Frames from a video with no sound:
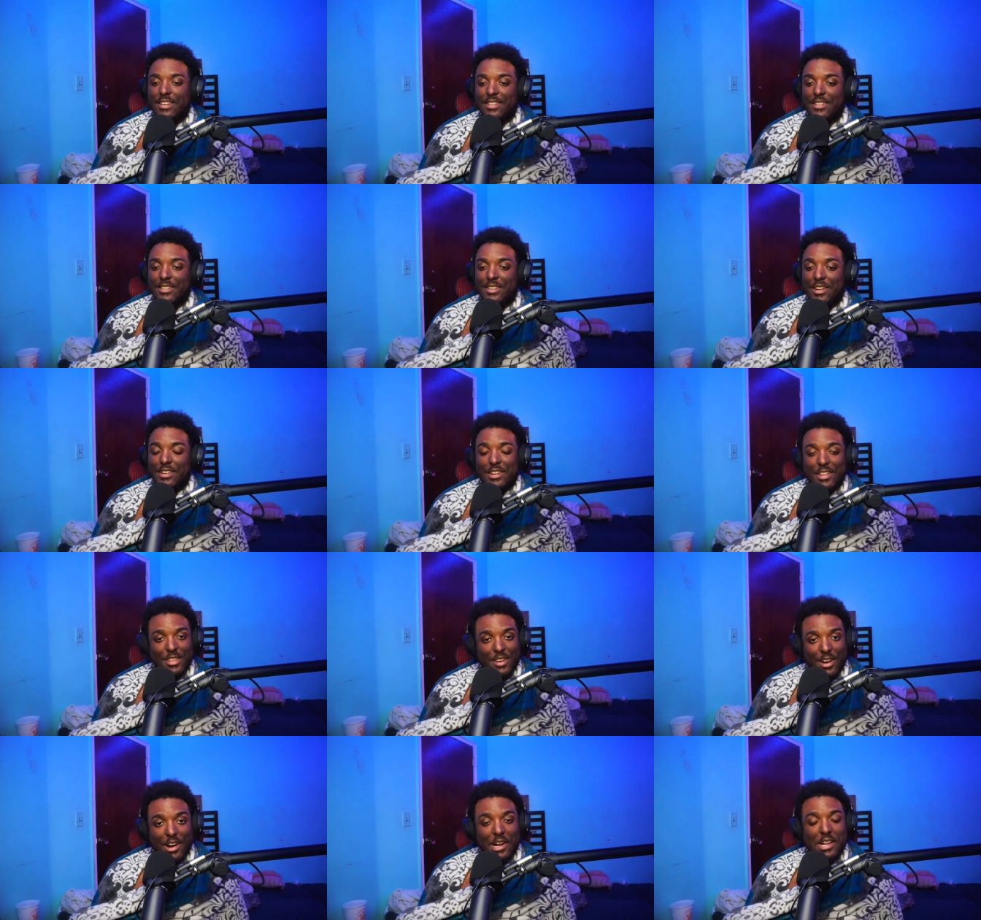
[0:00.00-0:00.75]
another
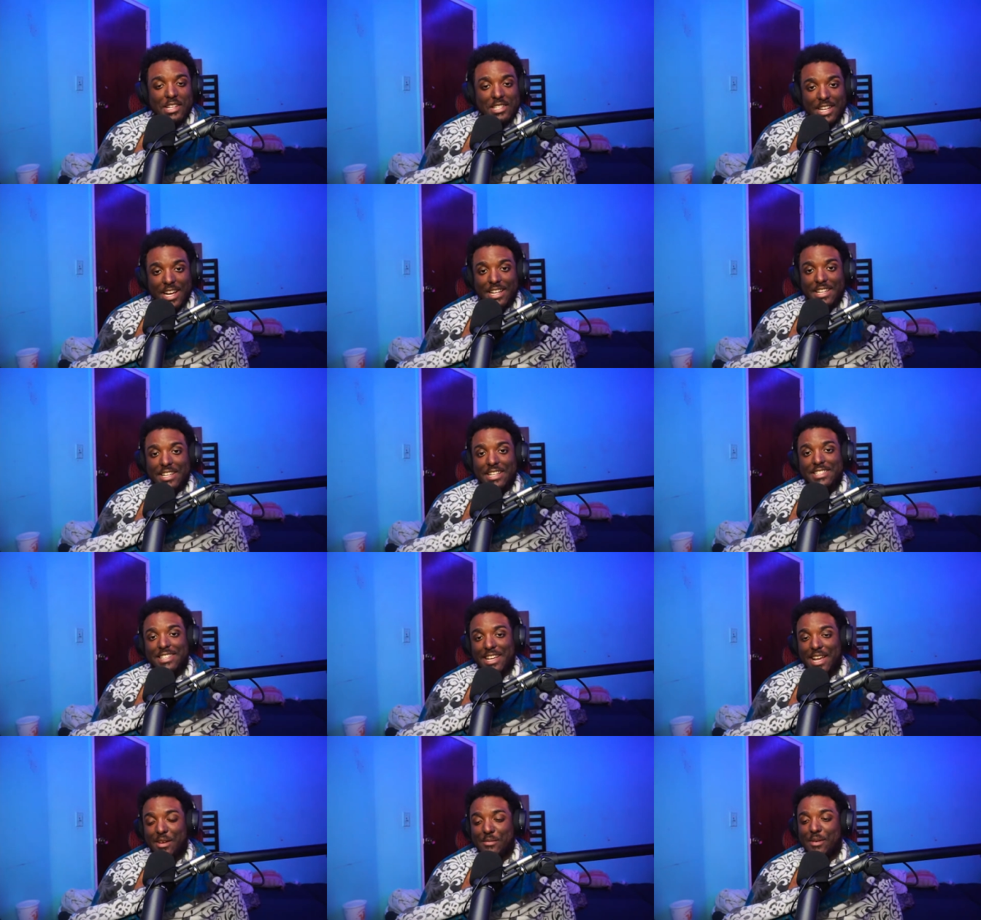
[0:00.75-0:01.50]
artist I need to
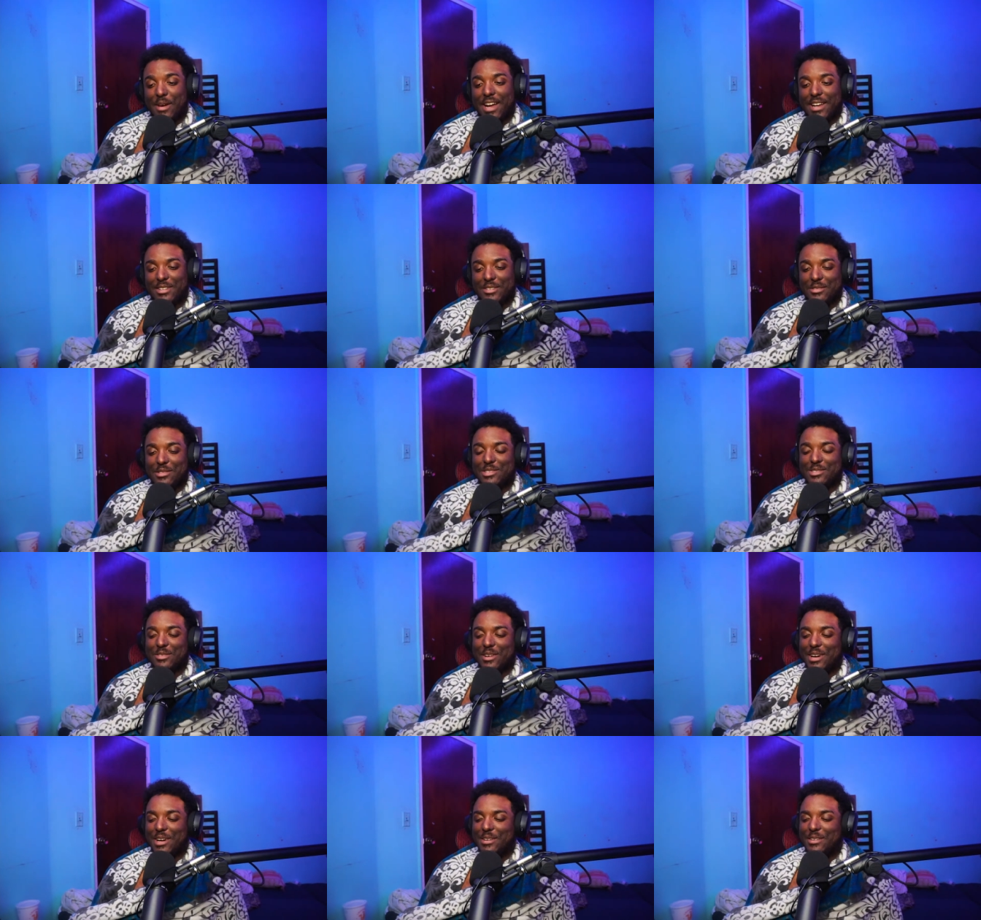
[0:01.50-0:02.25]
get back to as
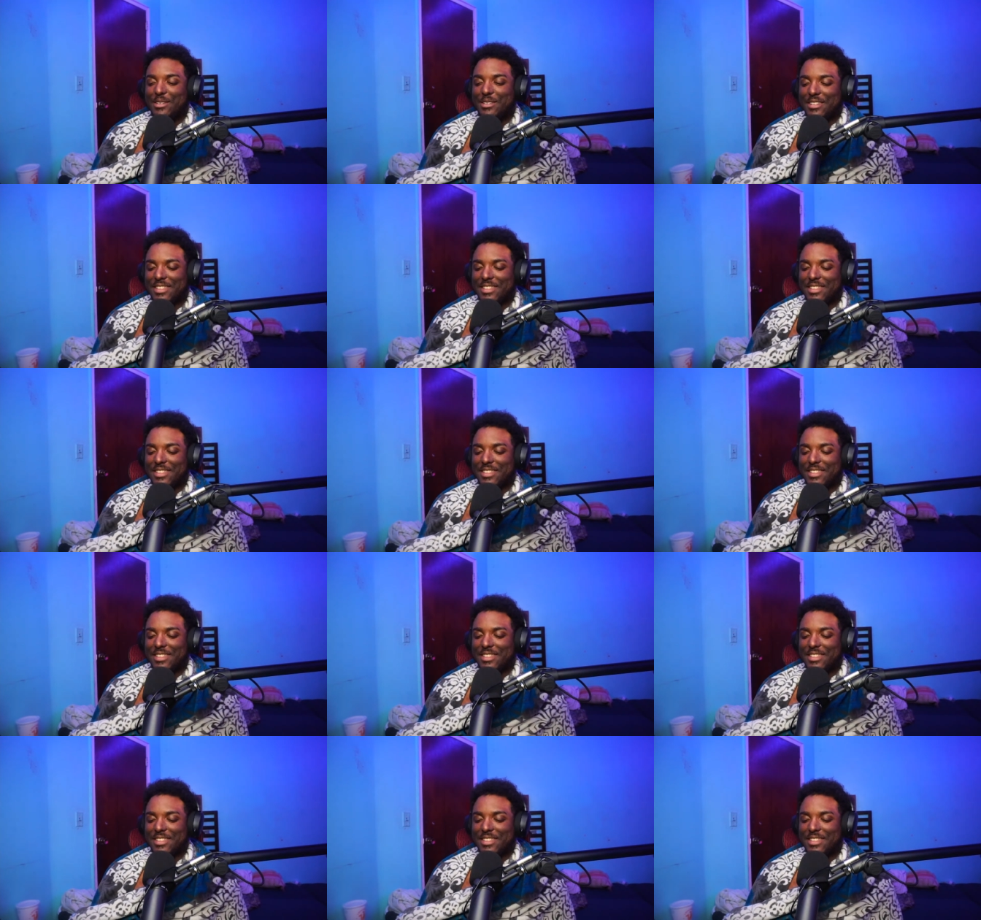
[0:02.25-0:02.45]
well.